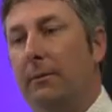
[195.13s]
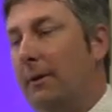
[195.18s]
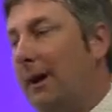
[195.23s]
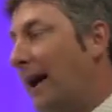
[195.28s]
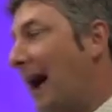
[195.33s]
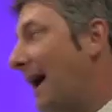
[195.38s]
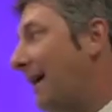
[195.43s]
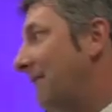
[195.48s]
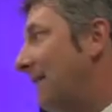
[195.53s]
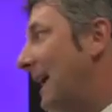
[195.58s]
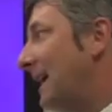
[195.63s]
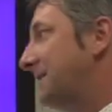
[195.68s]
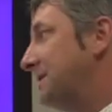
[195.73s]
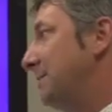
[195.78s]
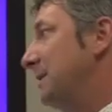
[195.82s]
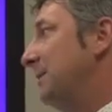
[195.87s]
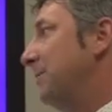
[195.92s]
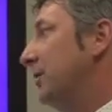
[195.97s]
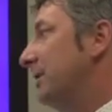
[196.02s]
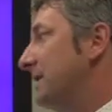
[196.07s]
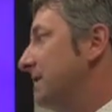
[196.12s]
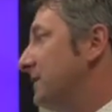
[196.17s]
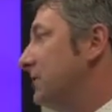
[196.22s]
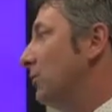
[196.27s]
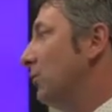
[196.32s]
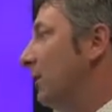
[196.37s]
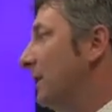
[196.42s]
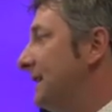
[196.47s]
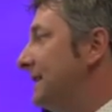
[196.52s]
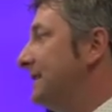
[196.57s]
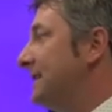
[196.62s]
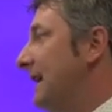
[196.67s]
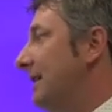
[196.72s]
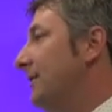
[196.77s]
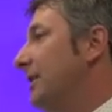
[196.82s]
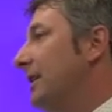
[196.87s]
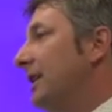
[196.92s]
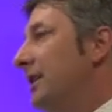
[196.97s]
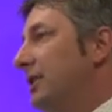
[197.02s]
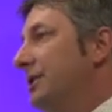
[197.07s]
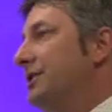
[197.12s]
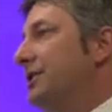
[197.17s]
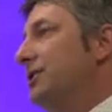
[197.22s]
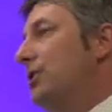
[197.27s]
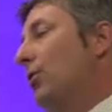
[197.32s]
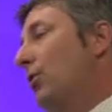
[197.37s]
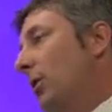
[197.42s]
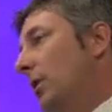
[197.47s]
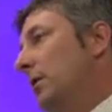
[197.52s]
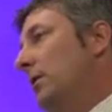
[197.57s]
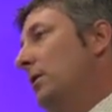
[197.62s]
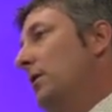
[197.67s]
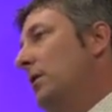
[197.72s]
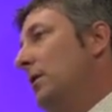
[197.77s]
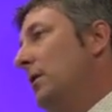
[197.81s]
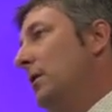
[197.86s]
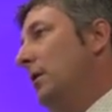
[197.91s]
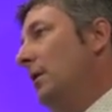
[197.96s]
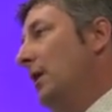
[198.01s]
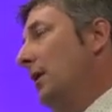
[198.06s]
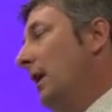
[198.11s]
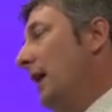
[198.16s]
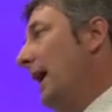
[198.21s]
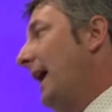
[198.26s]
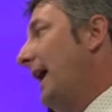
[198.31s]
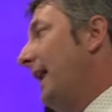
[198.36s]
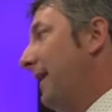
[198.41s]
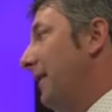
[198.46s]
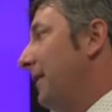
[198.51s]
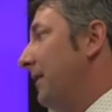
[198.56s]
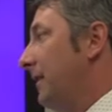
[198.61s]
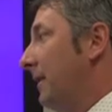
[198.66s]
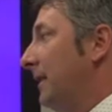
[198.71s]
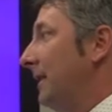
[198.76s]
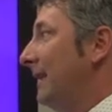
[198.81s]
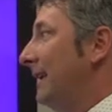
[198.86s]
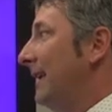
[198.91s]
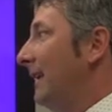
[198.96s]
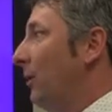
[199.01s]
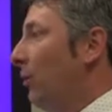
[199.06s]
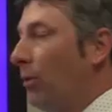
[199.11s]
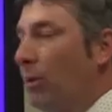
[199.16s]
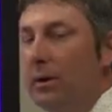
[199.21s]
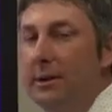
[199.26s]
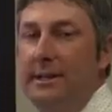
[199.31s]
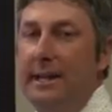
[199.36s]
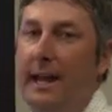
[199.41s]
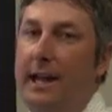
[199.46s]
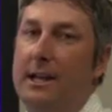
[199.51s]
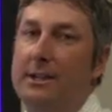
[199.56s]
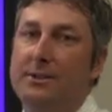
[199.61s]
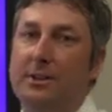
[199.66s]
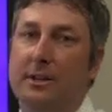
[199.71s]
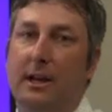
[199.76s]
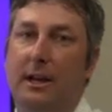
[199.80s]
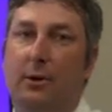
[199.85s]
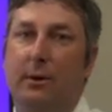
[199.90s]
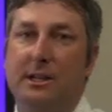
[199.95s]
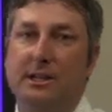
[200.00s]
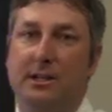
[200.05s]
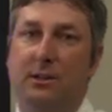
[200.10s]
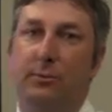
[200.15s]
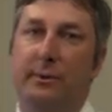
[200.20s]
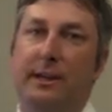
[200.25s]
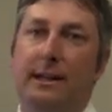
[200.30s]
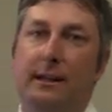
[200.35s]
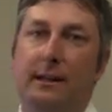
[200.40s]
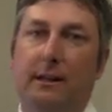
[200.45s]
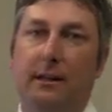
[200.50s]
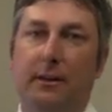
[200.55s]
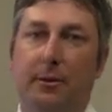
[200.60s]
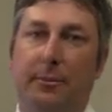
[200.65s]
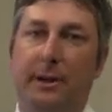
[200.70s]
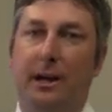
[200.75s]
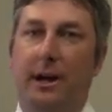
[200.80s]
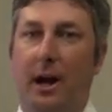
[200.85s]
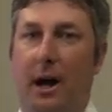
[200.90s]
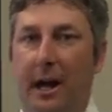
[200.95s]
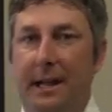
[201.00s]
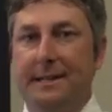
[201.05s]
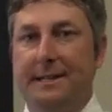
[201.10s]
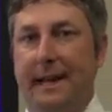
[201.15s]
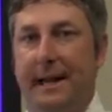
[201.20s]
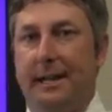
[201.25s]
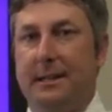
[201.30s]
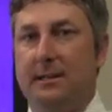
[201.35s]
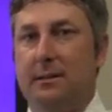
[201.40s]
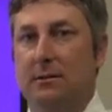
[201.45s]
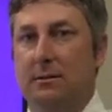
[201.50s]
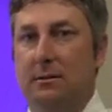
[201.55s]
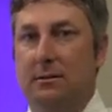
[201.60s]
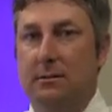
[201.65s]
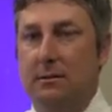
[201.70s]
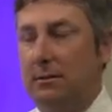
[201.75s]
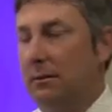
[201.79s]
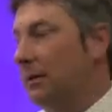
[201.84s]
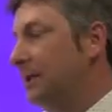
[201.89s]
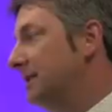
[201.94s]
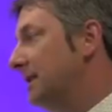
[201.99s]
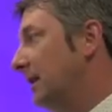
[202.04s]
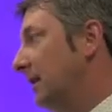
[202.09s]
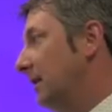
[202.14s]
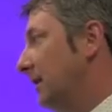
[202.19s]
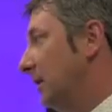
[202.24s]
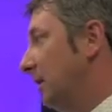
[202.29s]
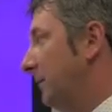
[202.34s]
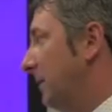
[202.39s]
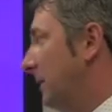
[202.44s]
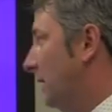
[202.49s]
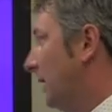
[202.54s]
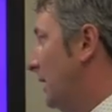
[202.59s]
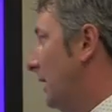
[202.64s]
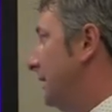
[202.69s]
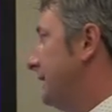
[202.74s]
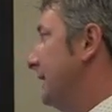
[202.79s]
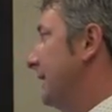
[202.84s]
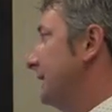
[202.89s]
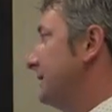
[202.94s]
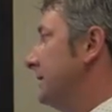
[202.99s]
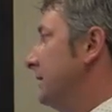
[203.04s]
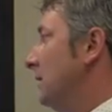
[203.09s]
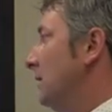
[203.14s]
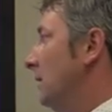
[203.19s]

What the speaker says: I've asked people, is 27 a good score? And in order to answer that question, we need a little bit of context. So let's get a little bit of context.